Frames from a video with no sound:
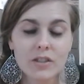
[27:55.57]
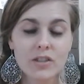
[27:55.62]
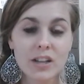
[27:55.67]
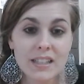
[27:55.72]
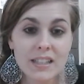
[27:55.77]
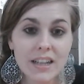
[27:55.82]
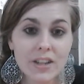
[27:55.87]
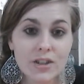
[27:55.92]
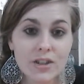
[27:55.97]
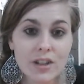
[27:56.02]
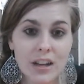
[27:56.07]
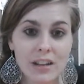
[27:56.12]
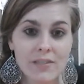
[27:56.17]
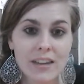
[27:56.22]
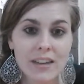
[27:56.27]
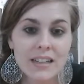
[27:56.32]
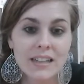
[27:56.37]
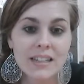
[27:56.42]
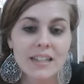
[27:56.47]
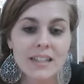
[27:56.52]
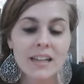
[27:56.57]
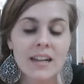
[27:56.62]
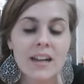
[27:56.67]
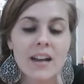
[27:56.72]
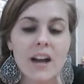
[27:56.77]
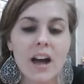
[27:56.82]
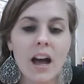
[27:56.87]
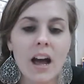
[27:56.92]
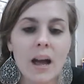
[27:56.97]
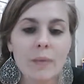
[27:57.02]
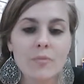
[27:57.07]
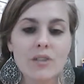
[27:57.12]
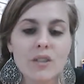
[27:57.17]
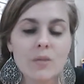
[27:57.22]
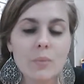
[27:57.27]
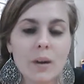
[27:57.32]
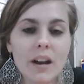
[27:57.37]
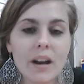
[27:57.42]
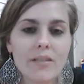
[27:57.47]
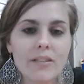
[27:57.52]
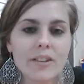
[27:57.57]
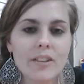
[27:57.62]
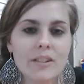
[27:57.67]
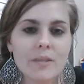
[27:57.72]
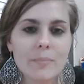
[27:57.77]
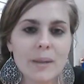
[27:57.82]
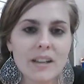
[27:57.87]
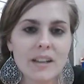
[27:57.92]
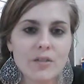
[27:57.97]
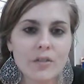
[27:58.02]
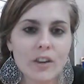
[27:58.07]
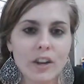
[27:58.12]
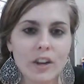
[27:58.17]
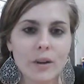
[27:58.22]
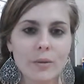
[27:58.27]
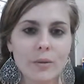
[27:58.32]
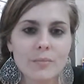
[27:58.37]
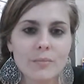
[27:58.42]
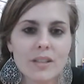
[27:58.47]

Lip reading: Jessica Shavies, just whatever is best for you.